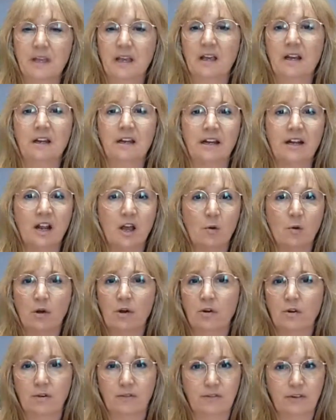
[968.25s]
and I know a
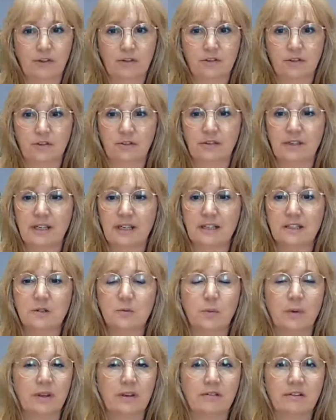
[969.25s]
lot of you do
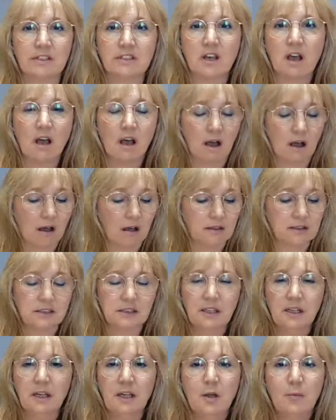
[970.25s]
this, whether it's
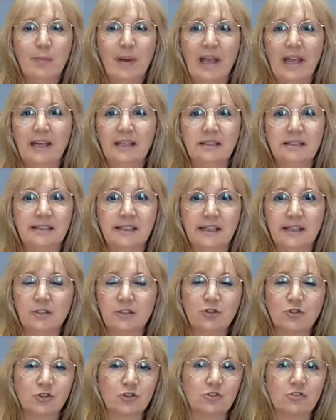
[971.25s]
art,
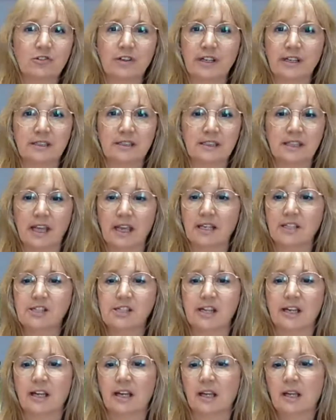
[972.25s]
painting, drawing,
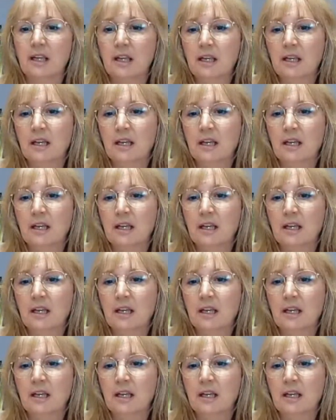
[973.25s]
sketching,